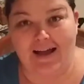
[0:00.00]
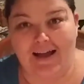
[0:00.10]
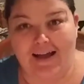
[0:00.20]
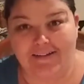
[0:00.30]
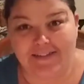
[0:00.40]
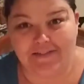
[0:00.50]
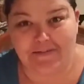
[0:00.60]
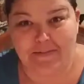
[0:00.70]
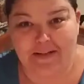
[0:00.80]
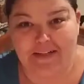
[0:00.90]
how's
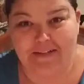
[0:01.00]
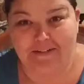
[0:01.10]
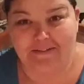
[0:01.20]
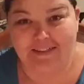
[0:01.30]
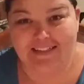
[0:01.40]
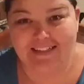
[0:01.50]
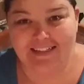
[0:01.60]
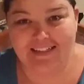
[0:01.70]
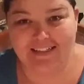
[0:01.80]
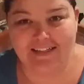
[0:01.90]
everybody doing?
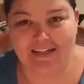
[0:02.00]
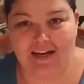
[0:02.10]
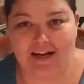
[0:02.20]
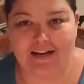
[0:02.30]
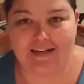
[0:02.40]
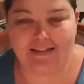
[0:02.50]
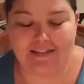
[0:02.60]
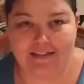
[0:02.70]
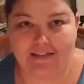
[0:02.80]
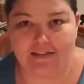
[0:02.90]

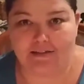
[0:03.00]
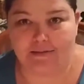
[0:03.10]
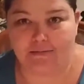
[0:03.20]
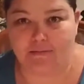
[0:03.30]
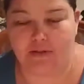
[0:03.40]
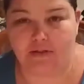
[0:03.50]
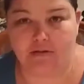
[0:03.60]
I am